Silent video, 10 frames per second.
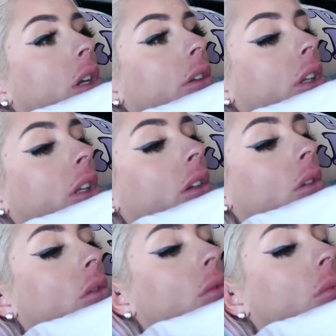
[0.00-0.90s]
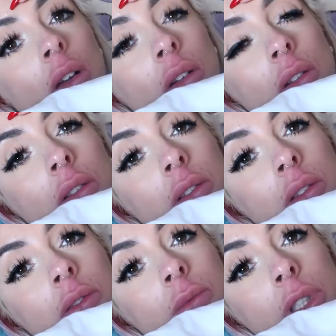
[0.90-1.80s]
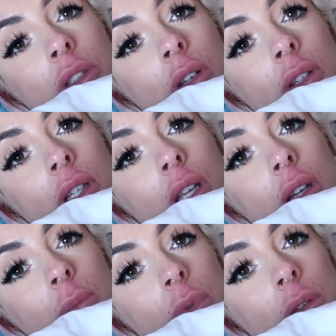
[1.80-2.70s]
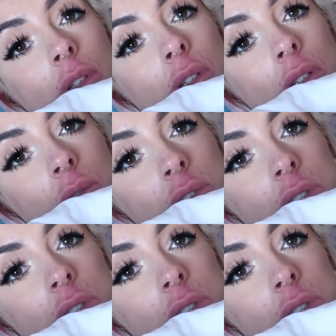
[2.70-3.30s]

How did I get home? Oh my god, the cab probably thought I was